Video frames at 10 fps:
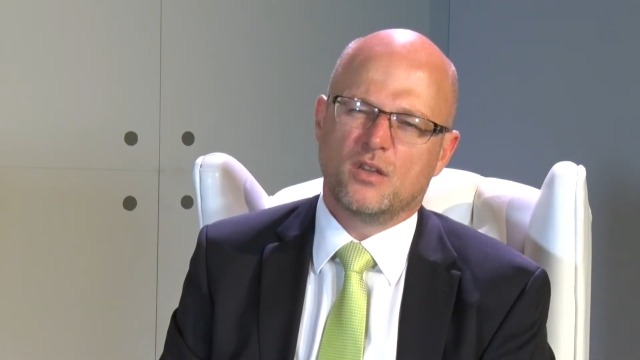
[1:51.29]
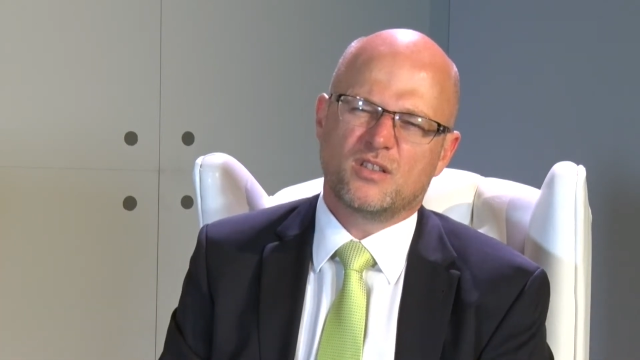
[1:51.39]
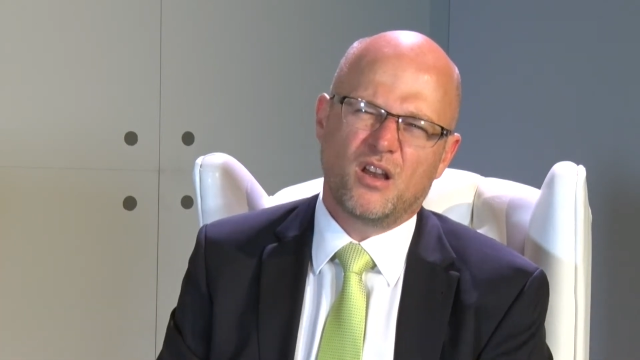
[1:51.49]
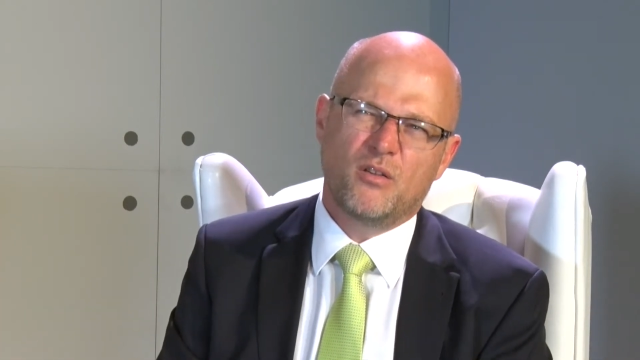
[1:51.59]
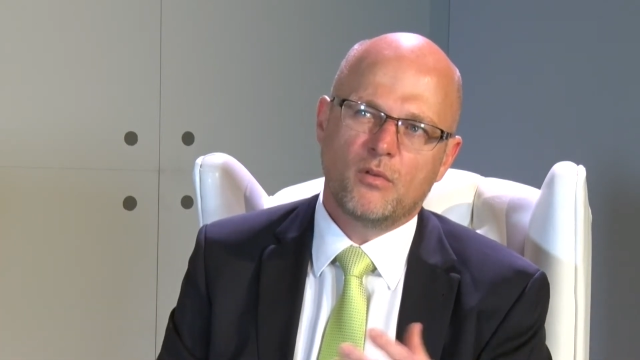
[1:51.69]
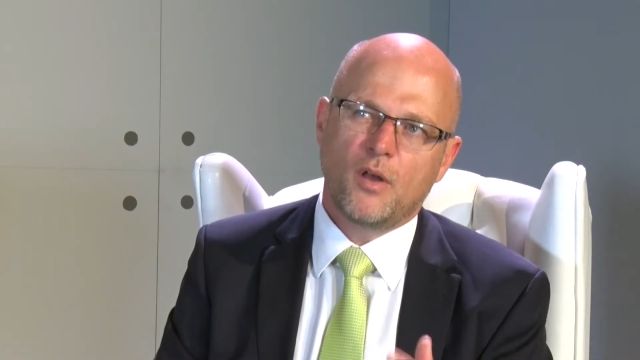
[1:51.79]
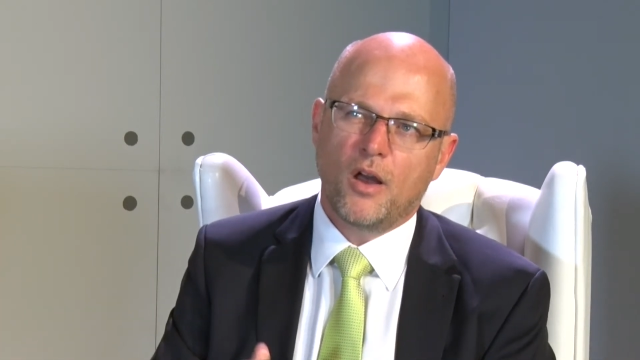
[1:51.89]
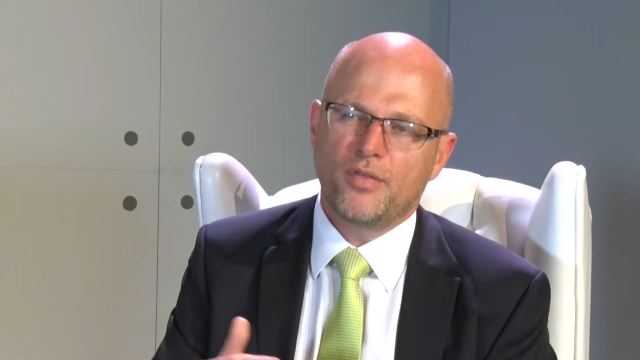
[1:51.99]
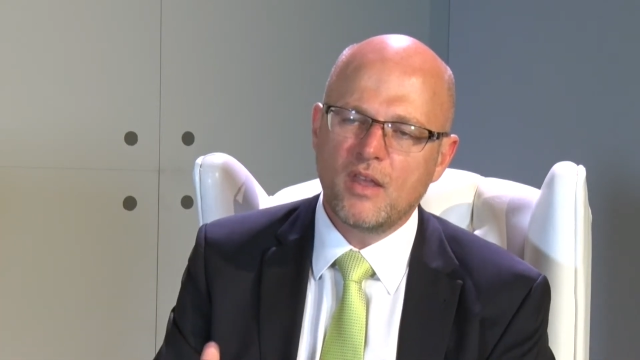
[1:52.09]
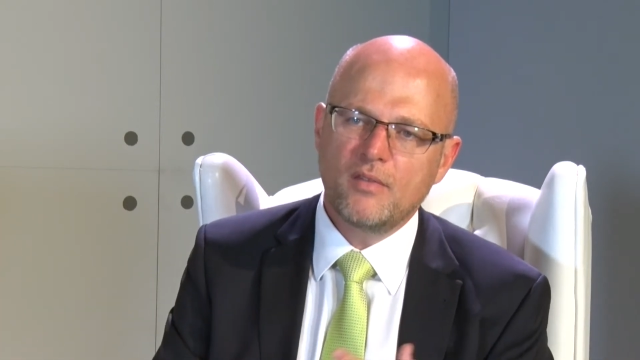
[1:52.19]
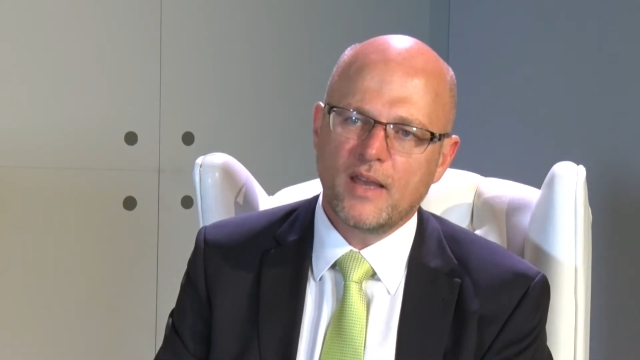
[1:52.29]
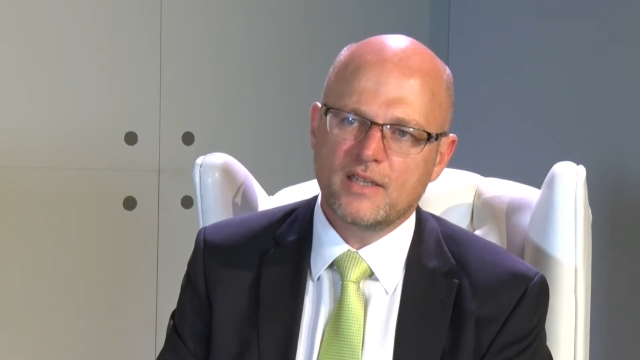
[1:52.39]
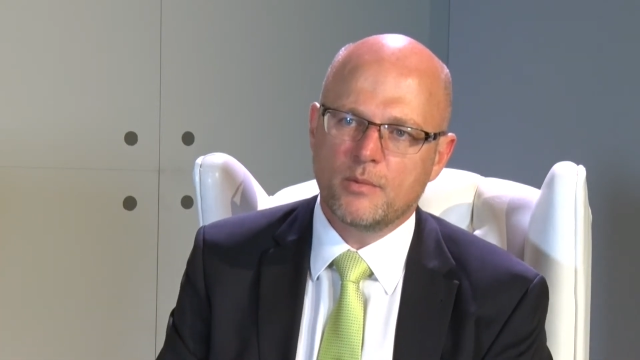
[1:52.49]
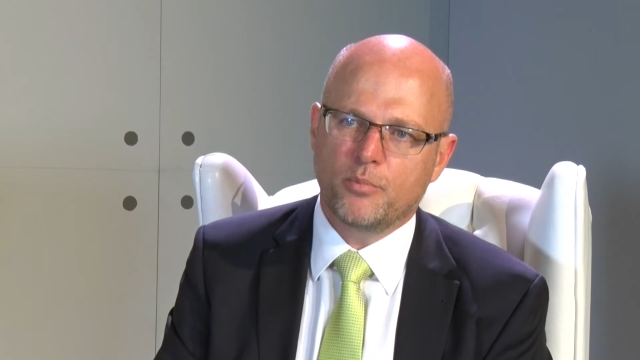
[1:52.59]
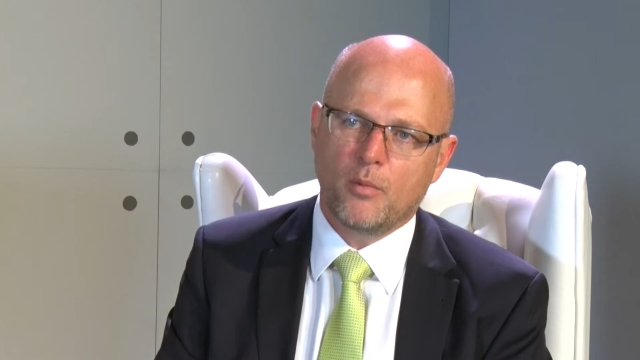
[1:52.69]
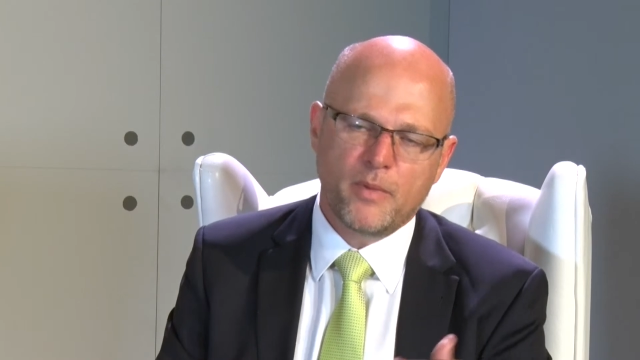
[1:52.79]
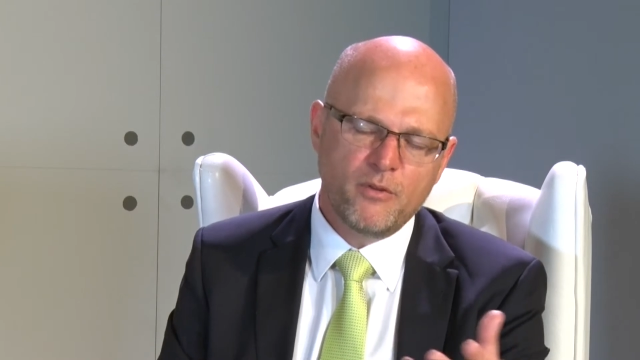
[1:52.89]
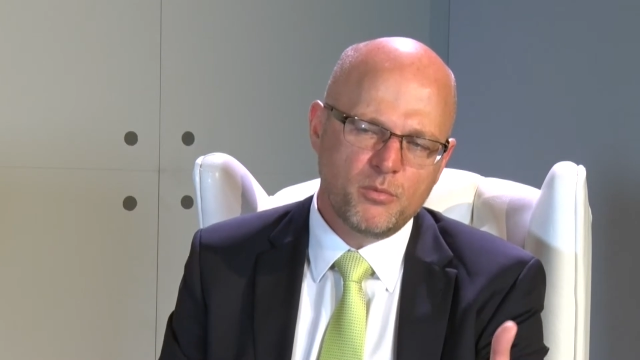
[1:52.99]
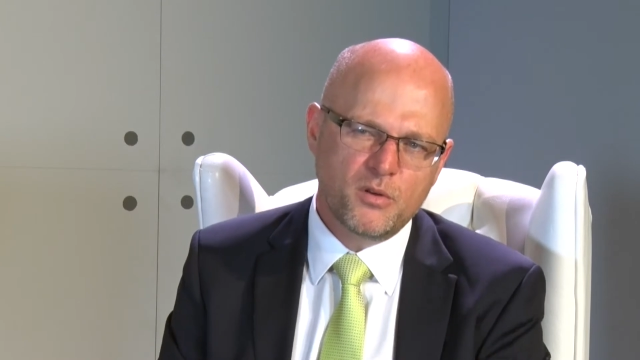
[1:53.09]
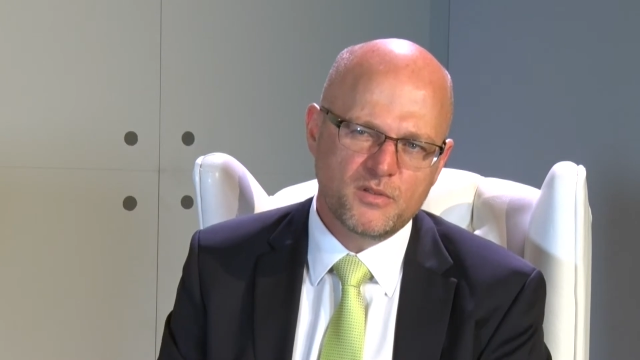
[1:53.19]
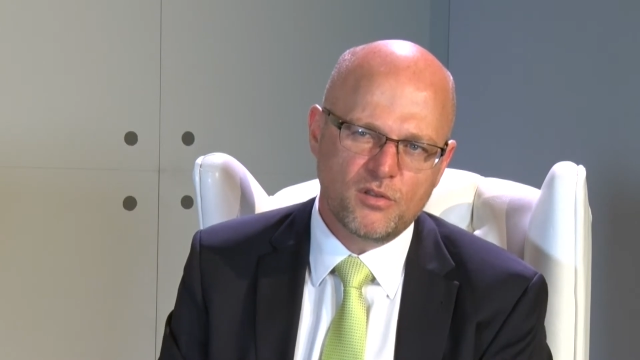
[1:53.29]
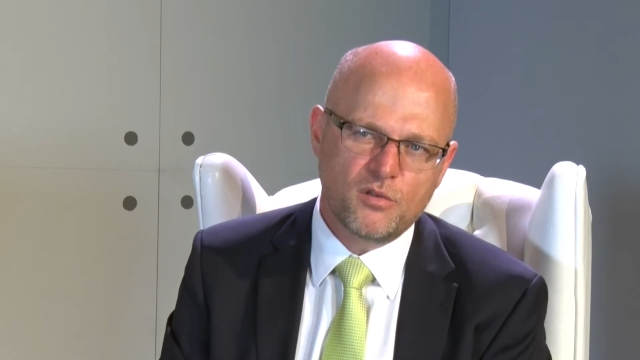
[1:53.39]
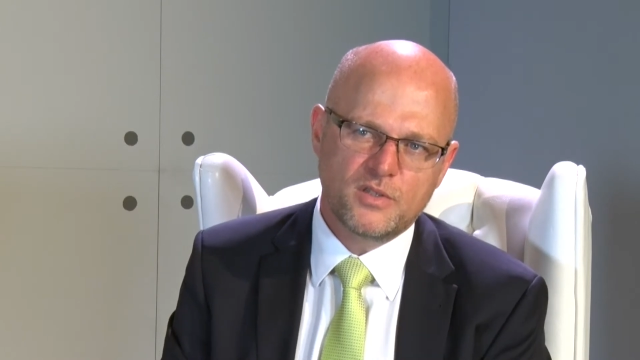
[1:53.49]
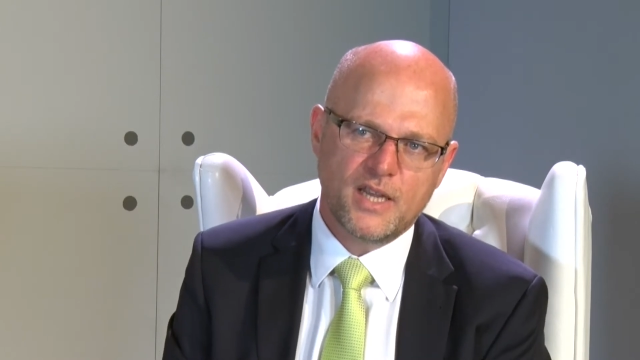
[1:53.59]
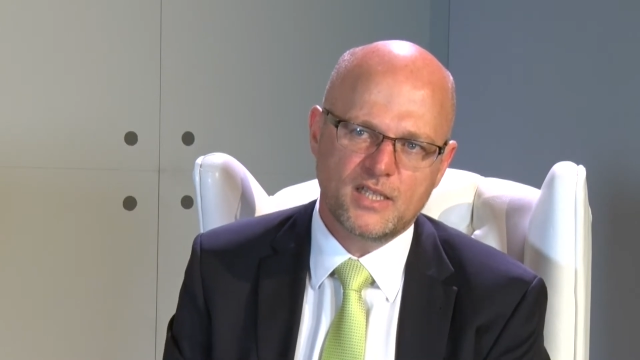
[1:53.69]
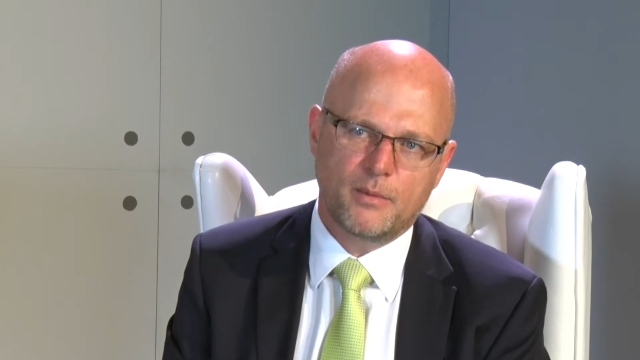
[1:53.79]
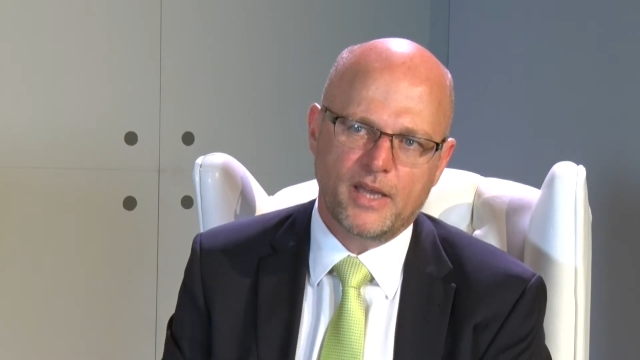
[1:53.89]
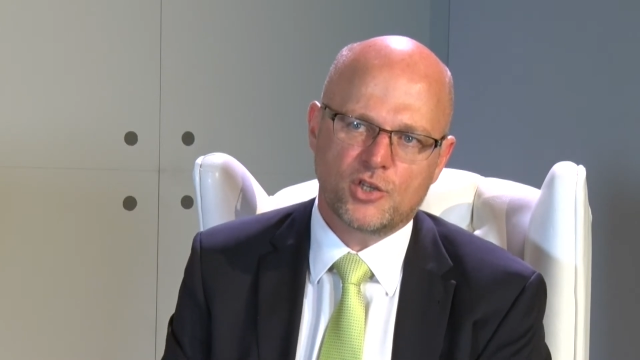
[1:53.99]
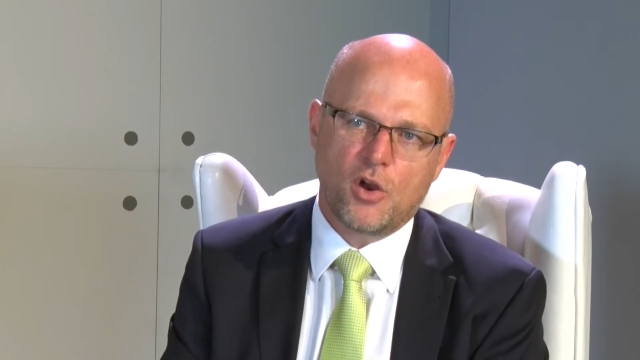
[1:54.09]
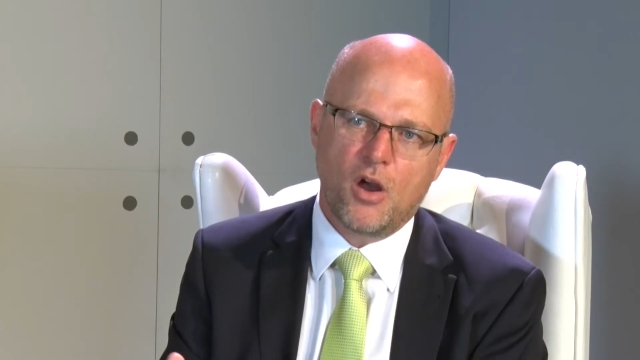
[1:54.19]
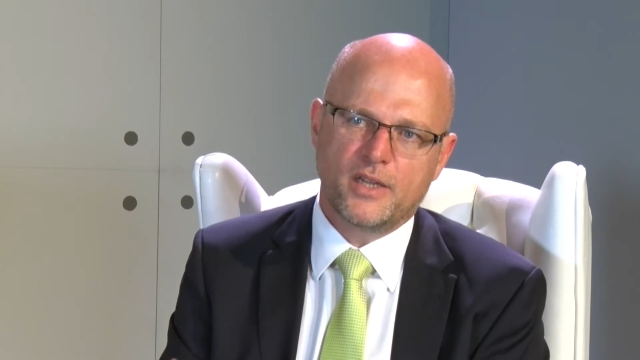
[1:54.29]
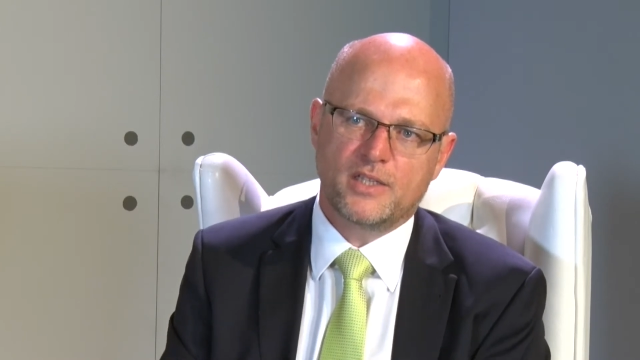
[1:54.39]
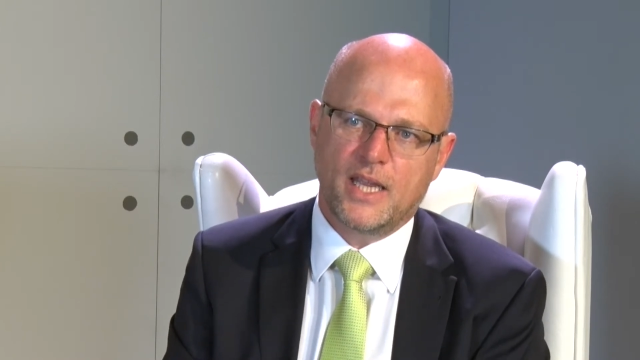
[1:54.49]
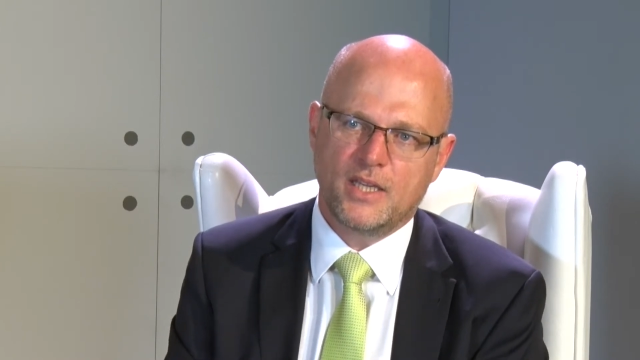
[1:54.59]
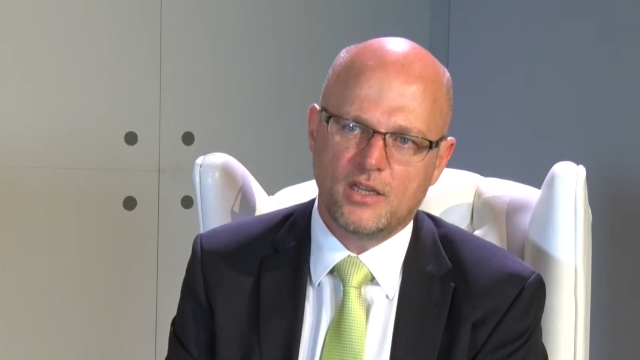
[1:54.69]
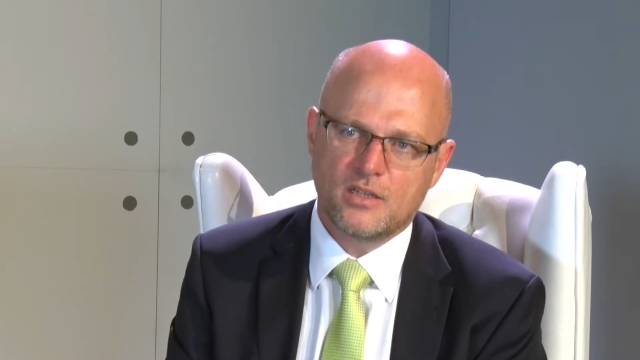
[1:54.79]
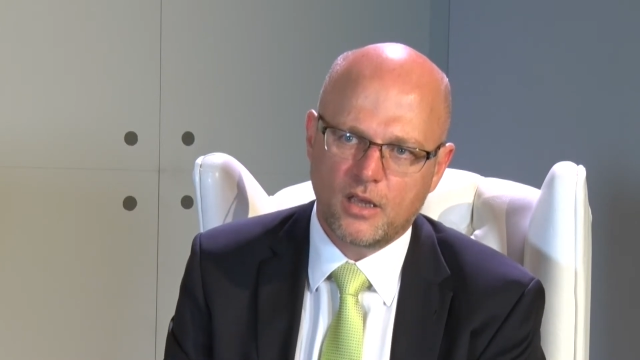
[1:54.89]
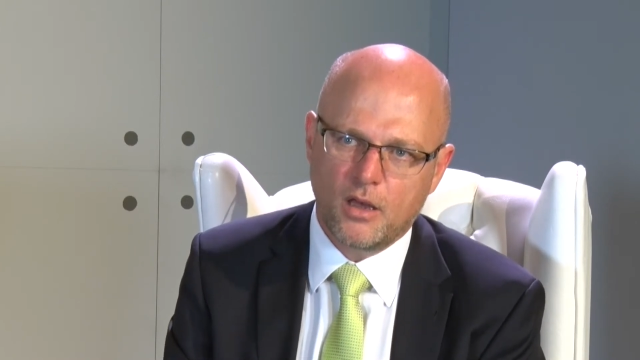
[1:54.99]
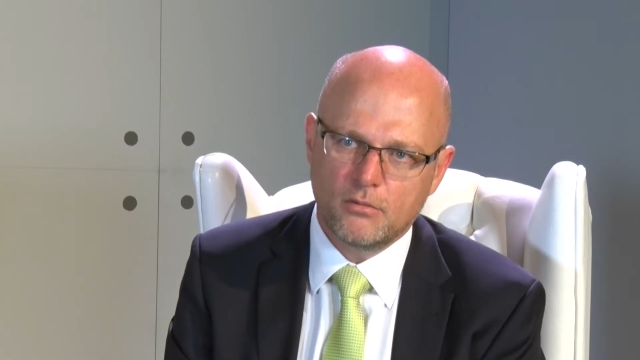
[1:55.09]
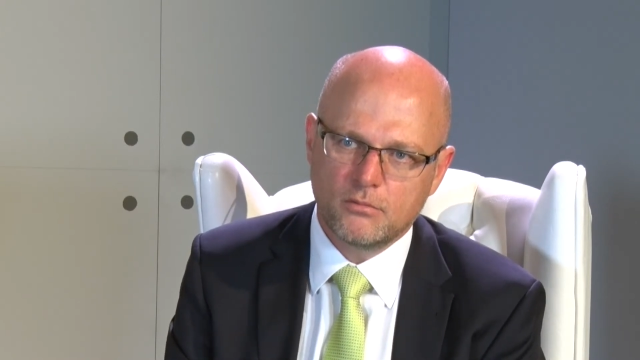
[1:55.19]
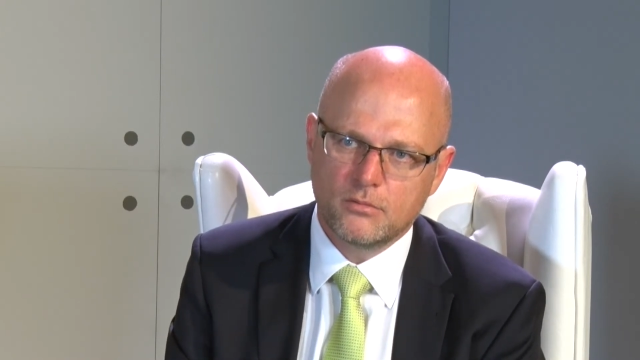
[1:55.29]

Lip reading: So I think that's the problem. Everybody was enthusiastic about China 10 years ago.